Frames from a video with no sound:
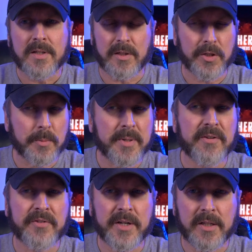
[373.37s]
a little bit of
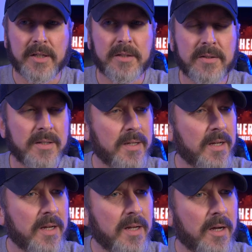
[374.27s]
vanilla,
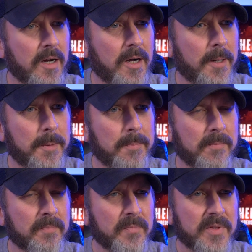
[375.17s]

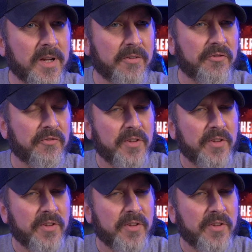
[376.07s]
a